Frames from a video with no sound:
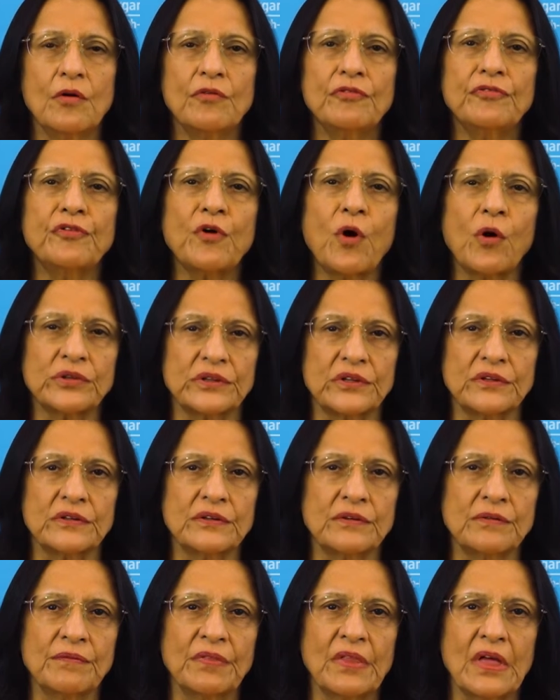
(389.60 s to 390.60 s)
Fourth,
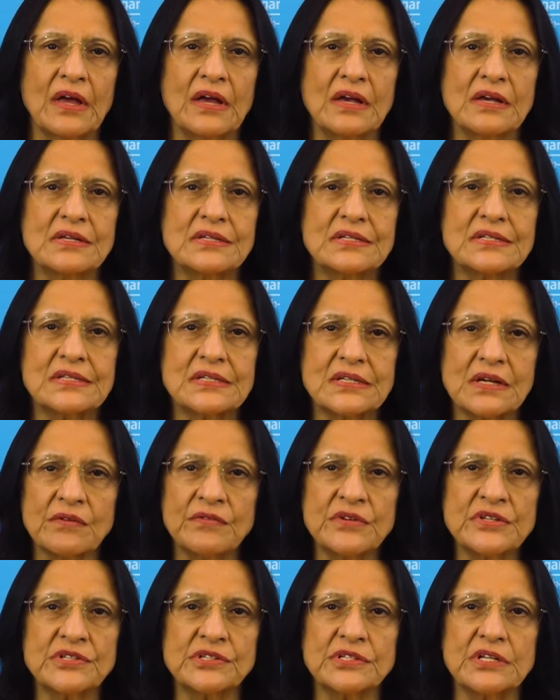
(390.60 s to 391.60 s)

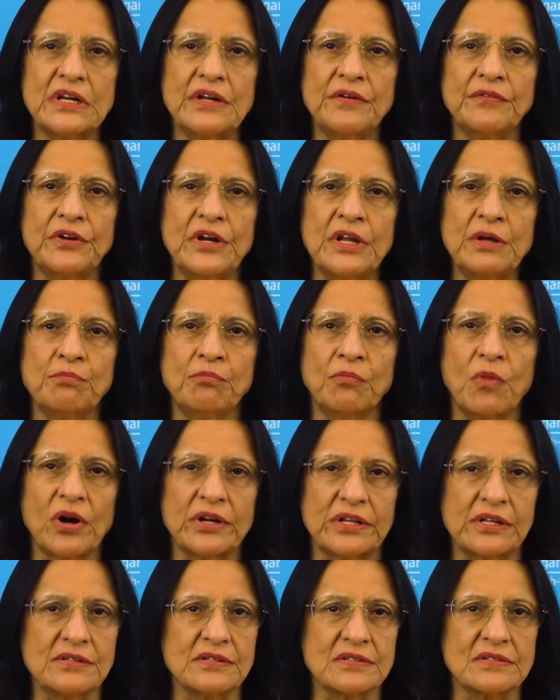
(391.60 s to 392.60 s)
service delivery
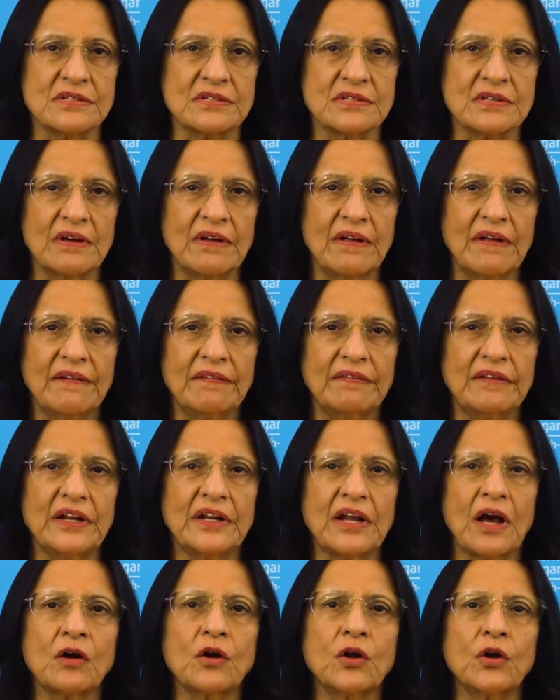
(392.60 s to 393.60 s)
models
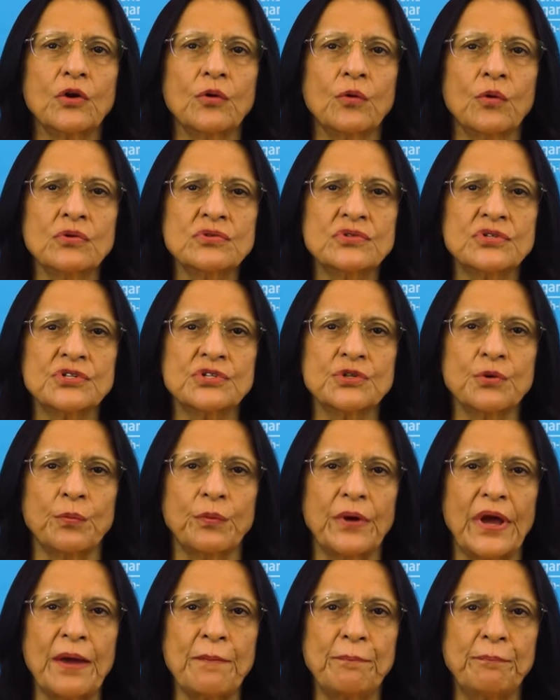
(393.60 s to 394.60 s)
that are close to
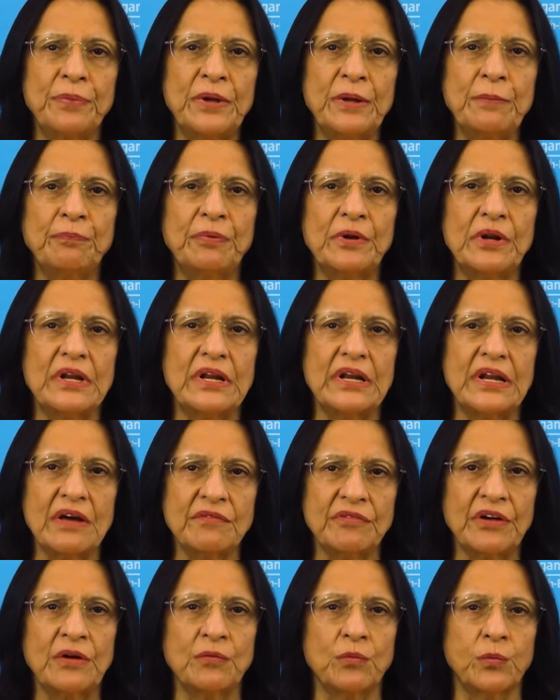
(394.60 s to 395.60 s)
where people
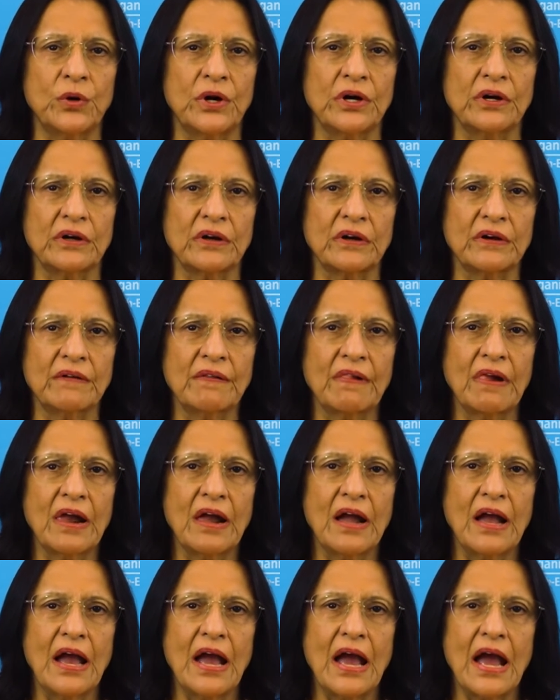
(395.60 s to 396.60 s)
live and work
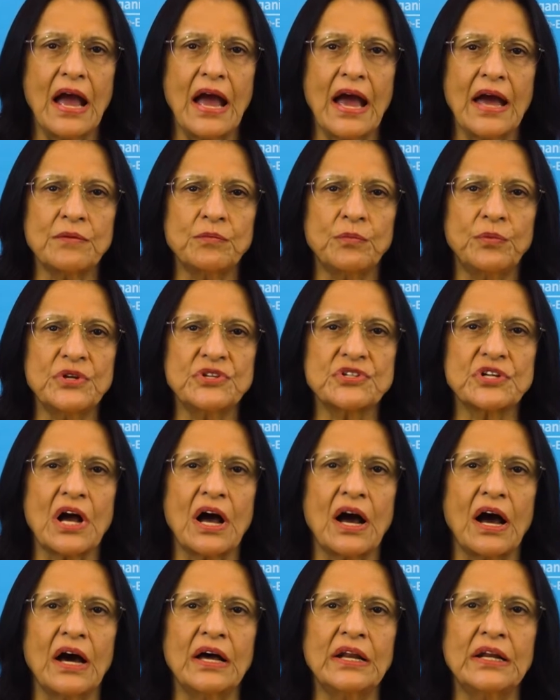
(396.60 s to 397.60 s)
and which
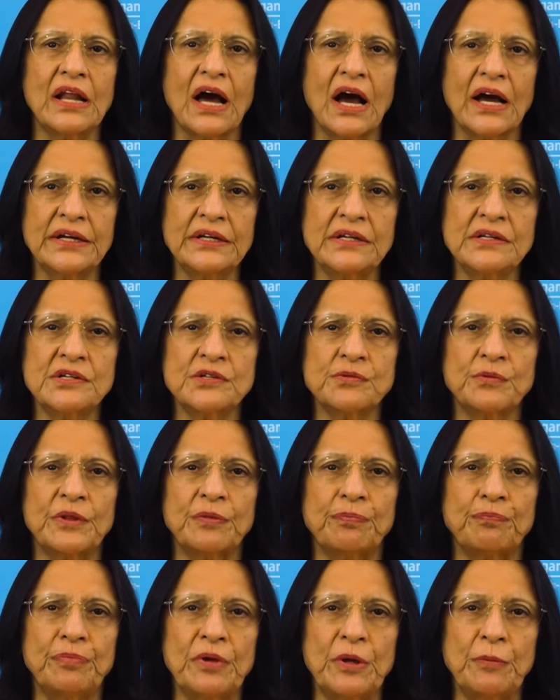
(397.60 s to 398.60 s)
are aligned
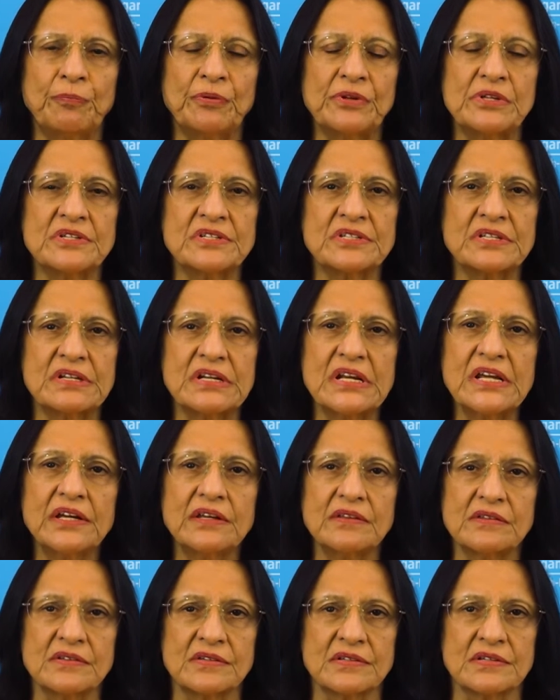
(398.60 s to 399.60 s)
with people's
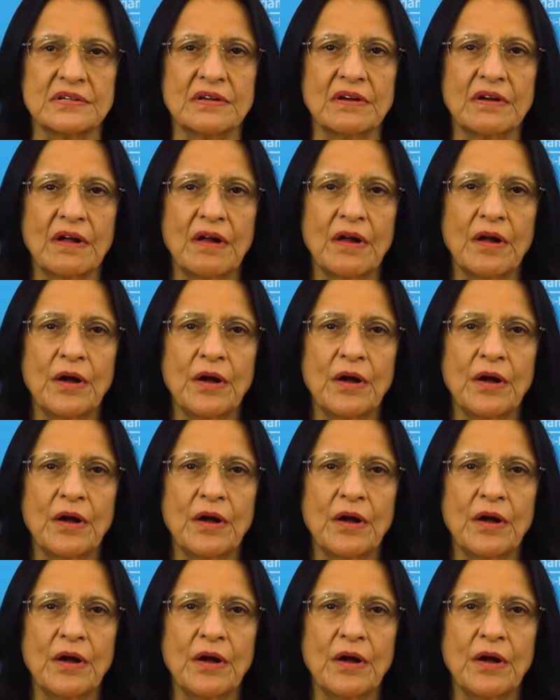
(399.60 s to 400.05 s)
needs,